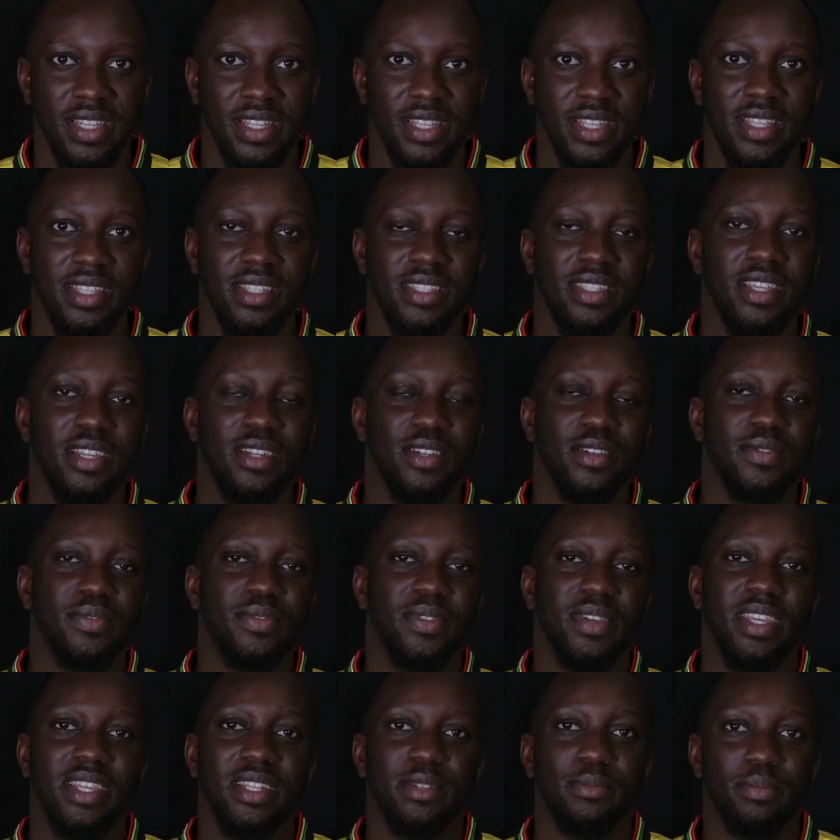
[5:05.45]
Instead of
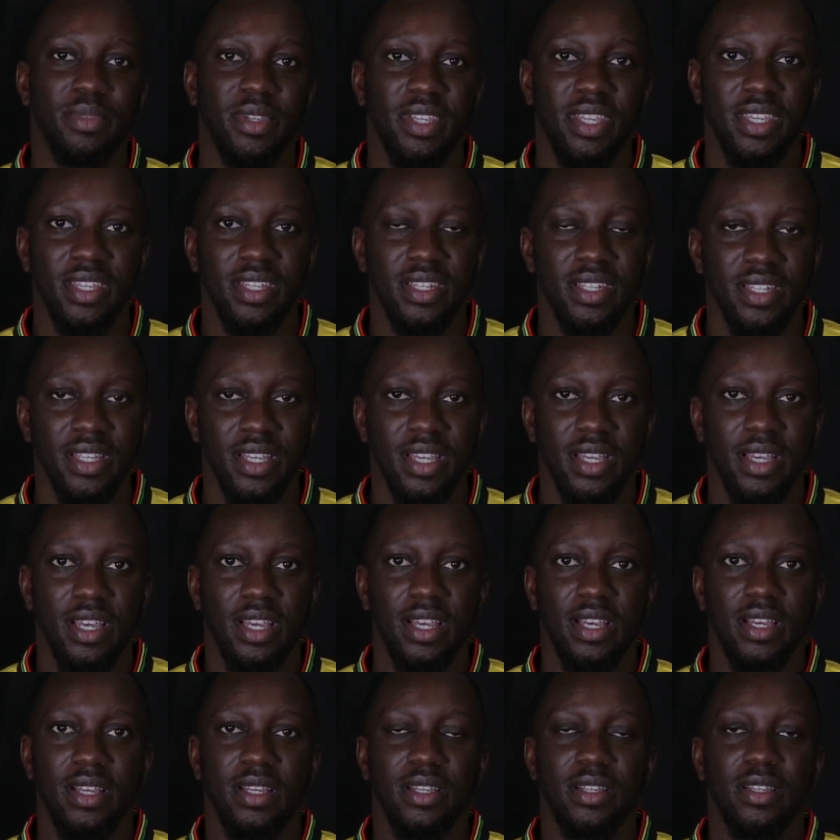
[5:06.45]
it being
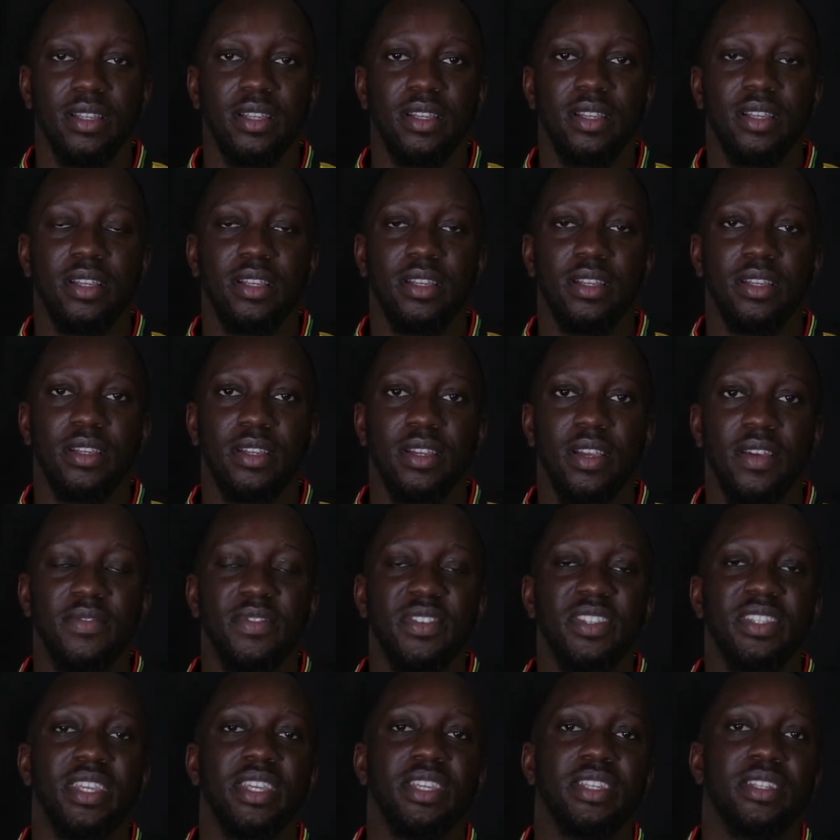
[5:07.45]
a
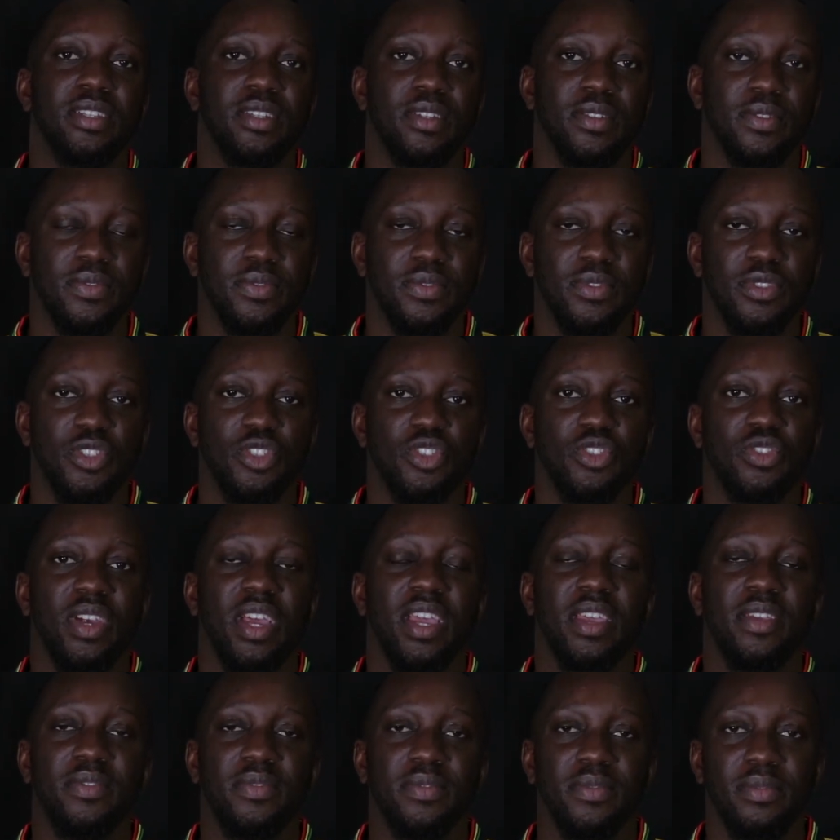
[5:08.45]
conversation of
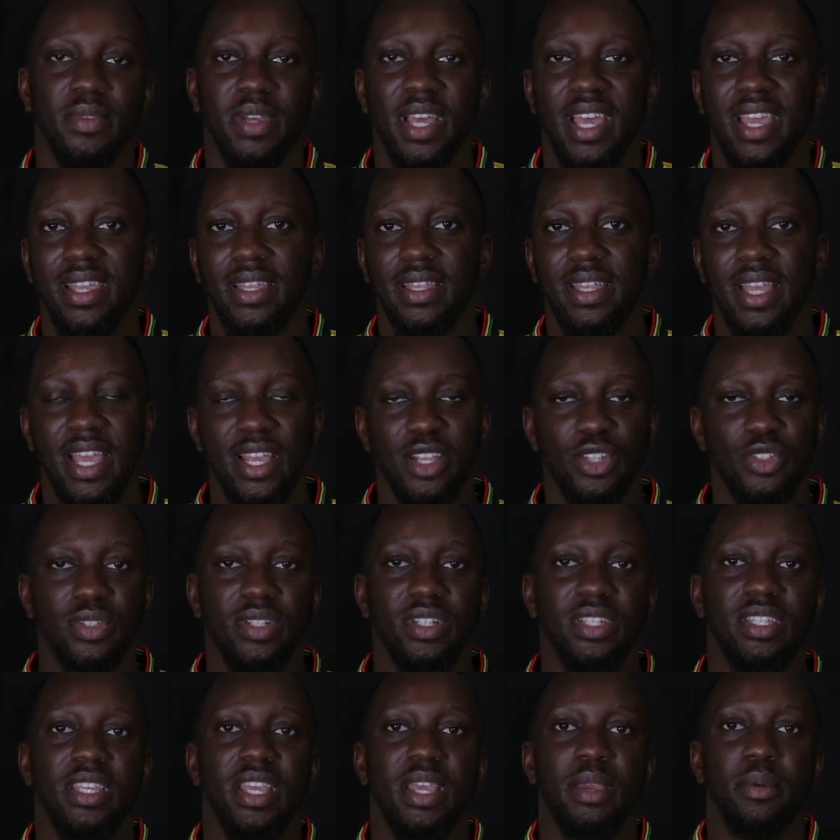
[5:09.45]
strife, I
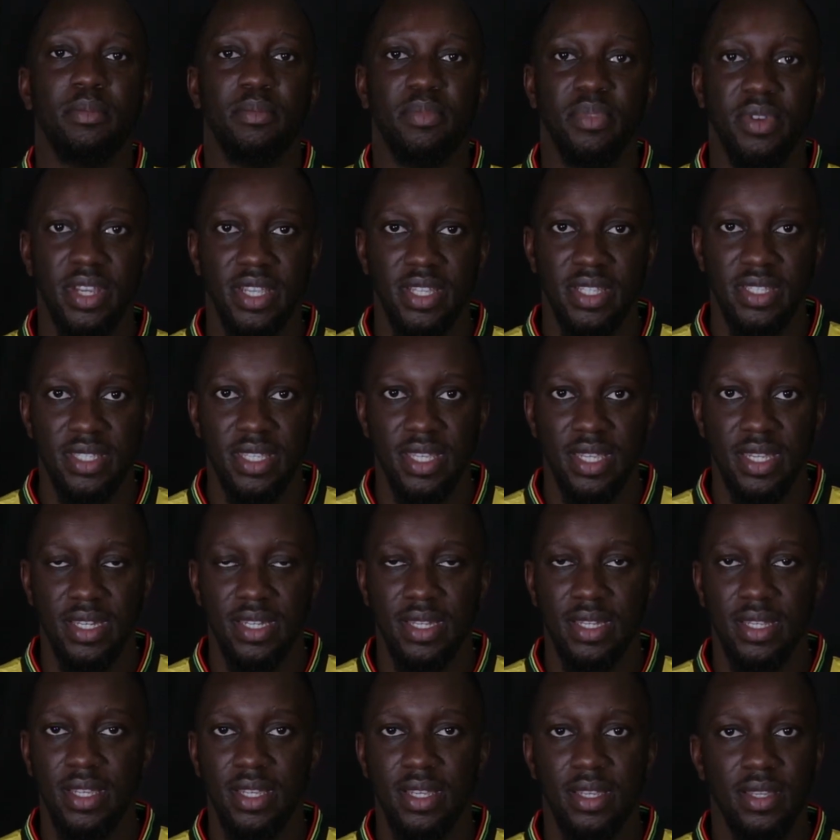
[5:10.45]
actually embrace it
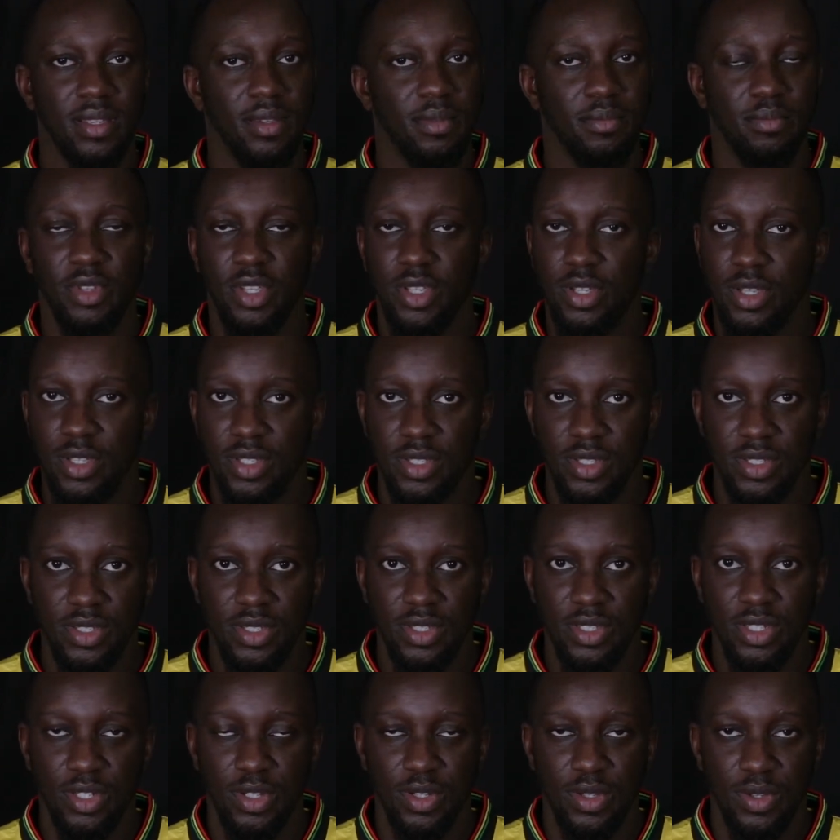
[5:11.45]
because,
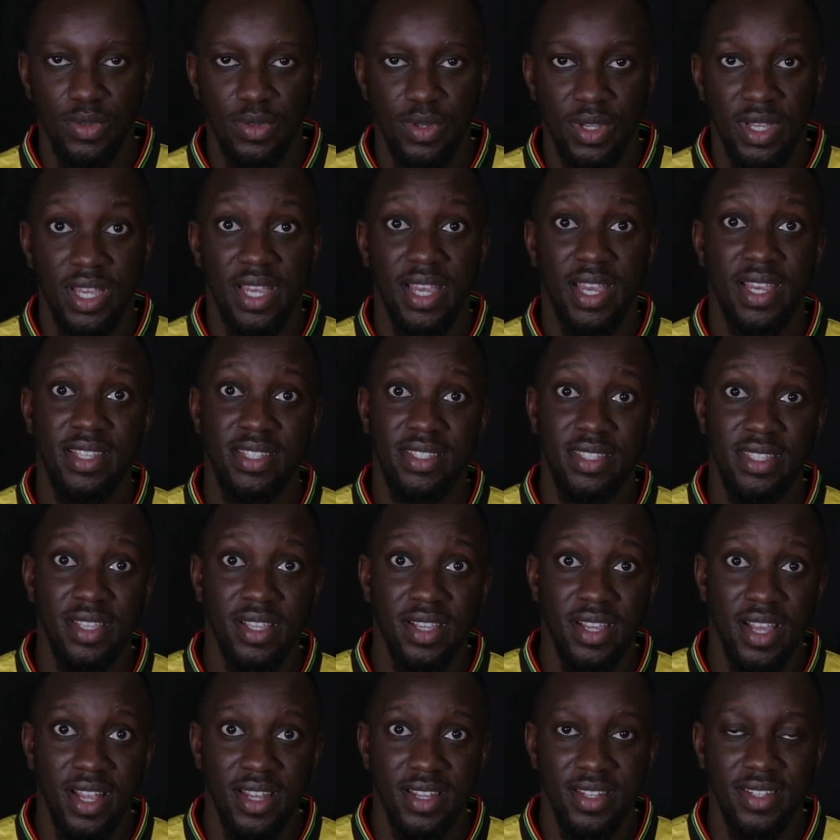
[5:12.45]
I see
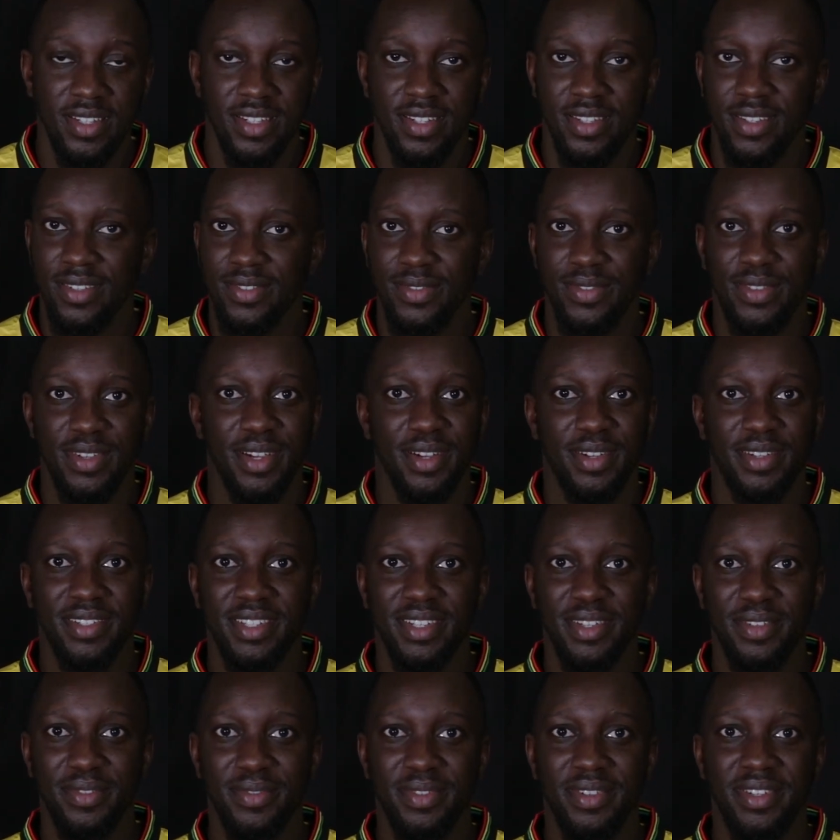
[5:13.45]
color. We're all
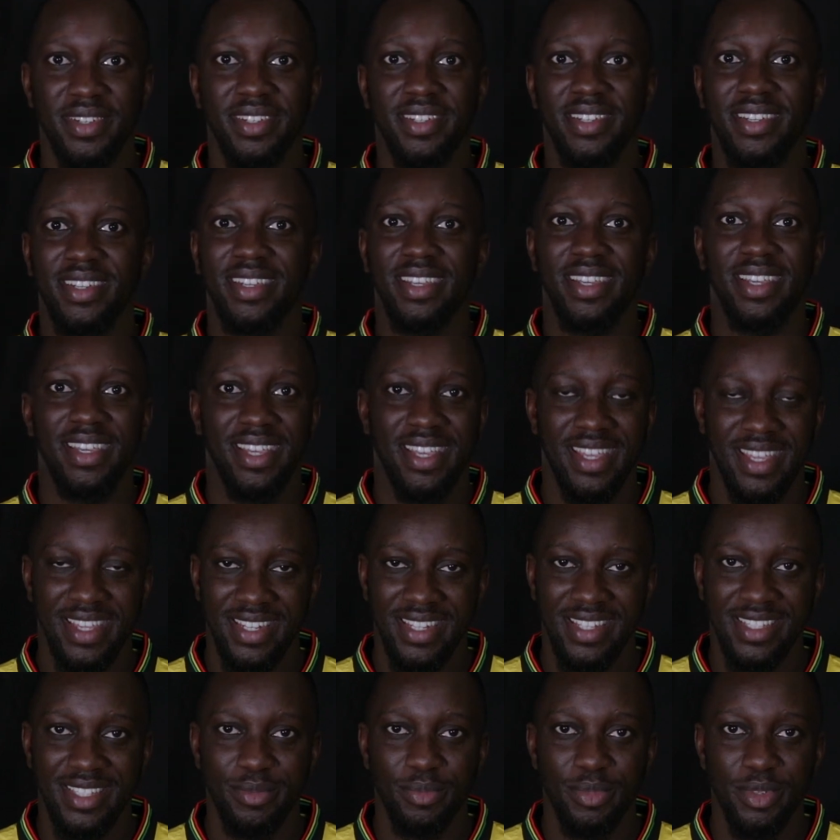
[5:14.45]
different and
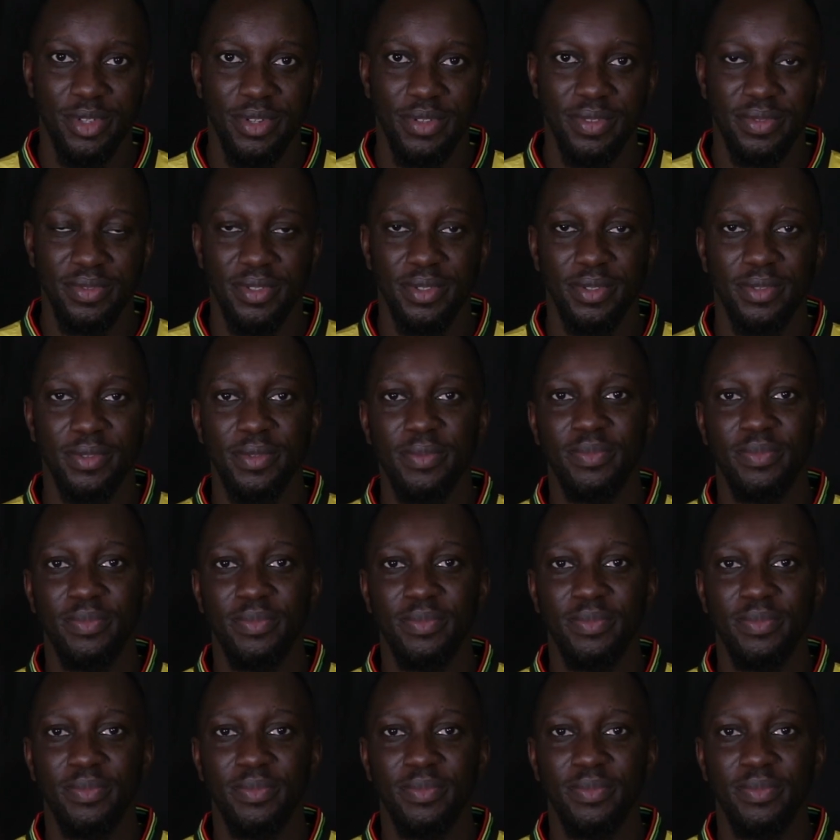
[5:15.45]
it's beautiful.